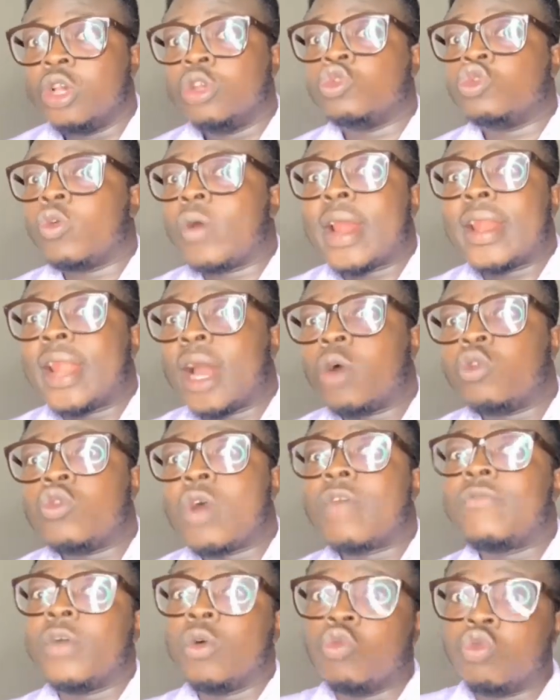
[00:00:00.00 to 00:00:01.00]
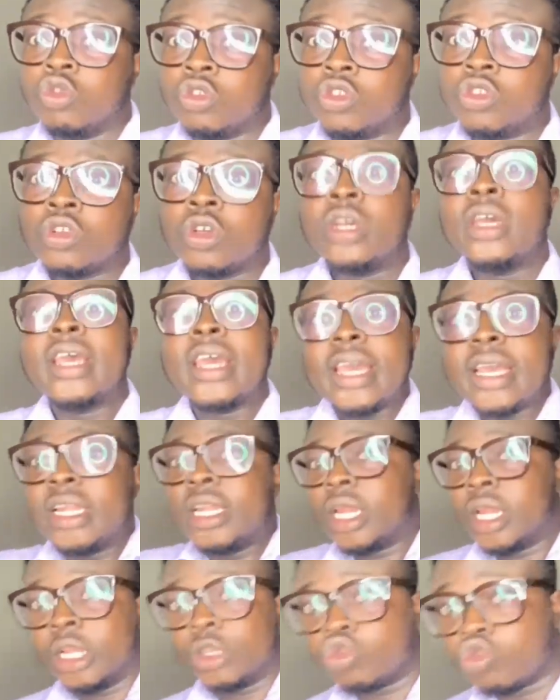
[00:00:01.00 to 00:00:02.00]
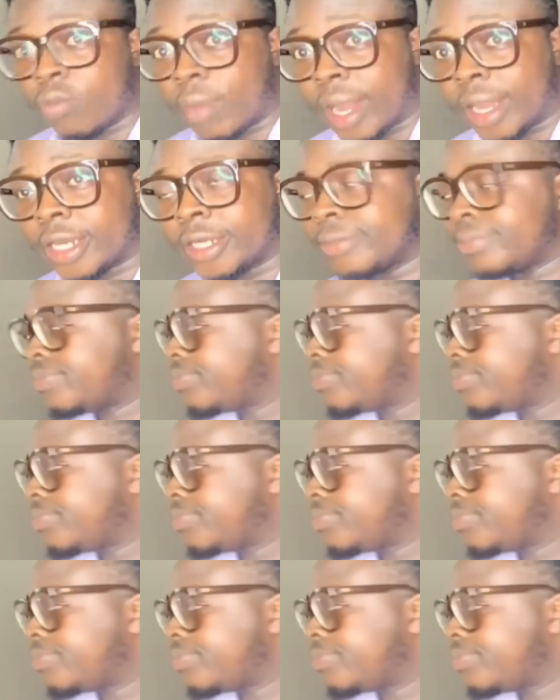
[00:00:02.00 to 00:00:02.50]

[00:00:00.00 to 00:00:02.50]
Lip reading: So right now, you have a wound in the stomach.